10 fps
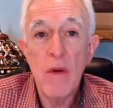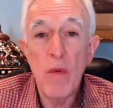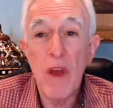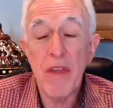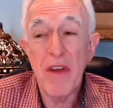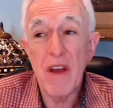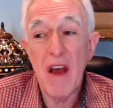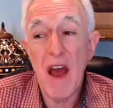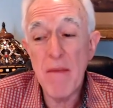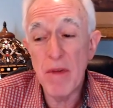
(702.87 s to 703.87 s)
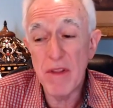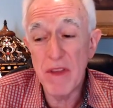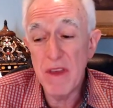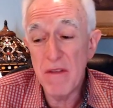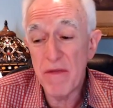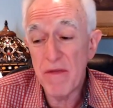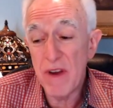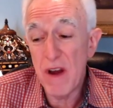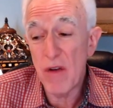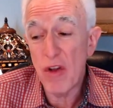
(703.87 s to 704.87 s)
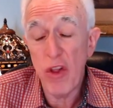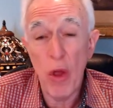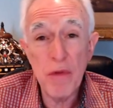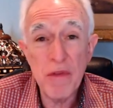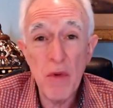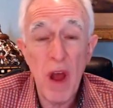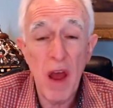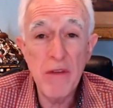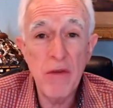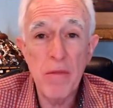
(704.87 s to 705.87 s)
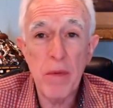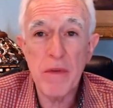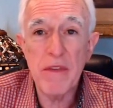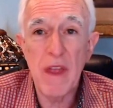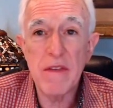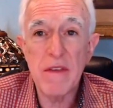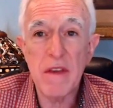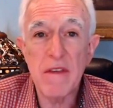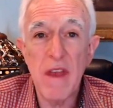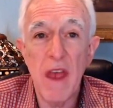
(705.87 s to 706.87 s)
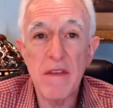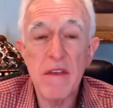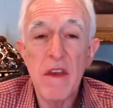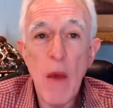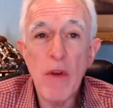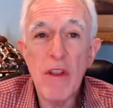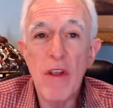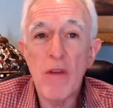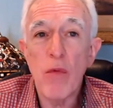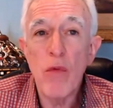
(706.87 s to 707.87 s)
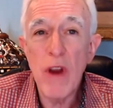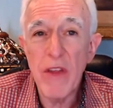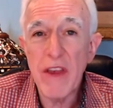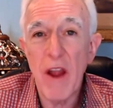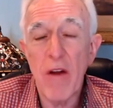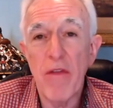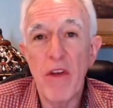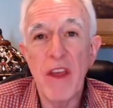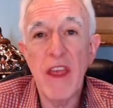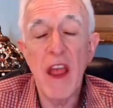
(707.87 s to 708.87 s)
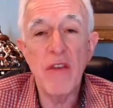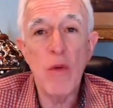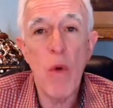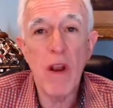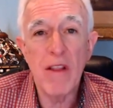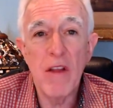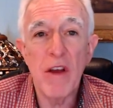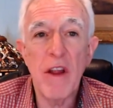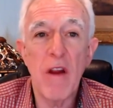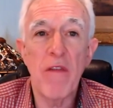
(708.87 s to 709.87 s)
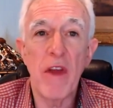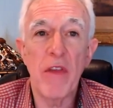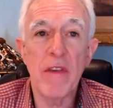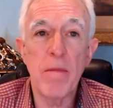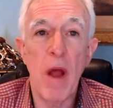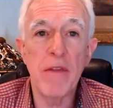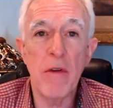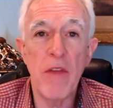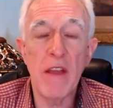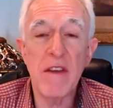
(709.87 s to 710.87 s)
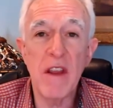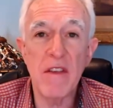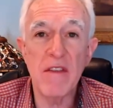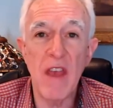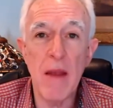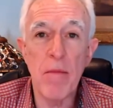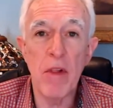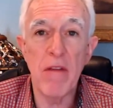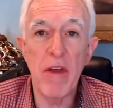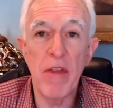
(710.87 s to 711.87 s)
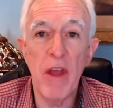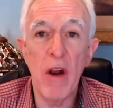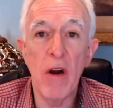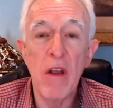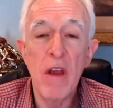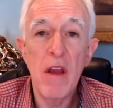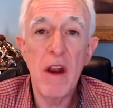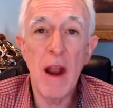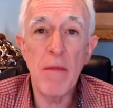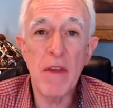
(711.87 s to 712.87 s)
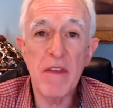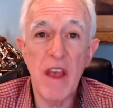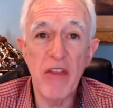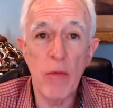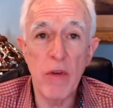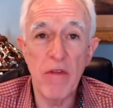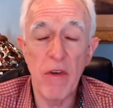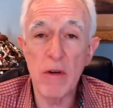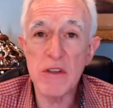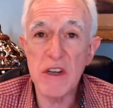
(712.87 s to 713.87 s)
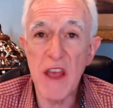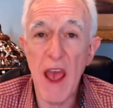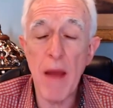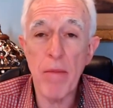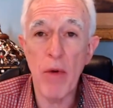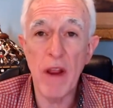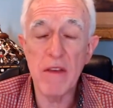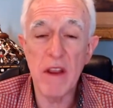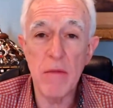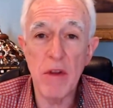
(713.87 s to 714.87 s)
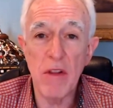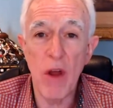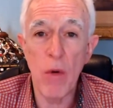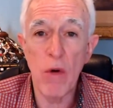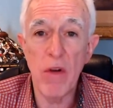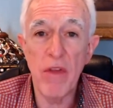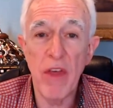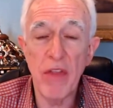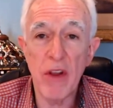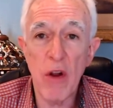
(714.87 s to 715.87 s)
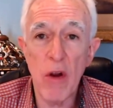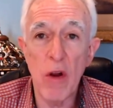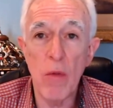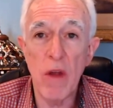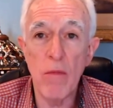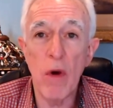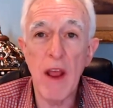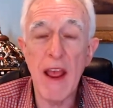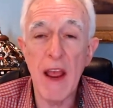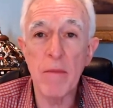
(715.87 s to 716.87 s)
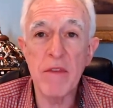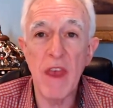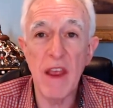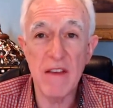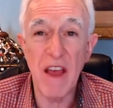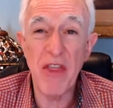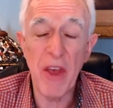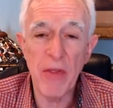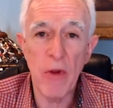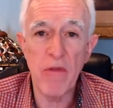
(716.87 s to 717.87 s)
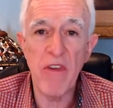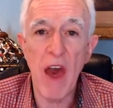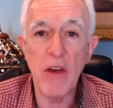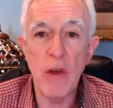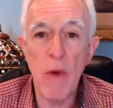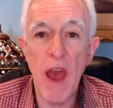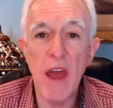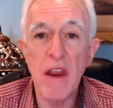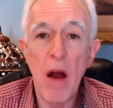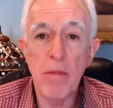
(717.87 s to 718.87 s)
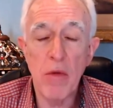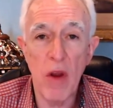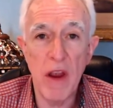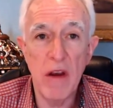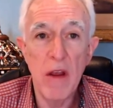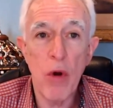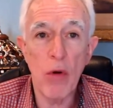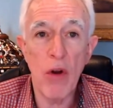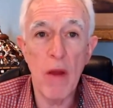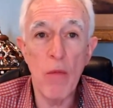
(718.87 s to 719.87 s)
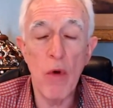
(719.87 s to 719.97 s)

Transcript: with I believe, you know, close to 100% success. I would look really carefully. Again, you want to look carefully at the sponsor, and that's an example of it there. And I'm not saying the reversion cap rate is going to be lower than the current one. What I am saying is I think their value add upgrade program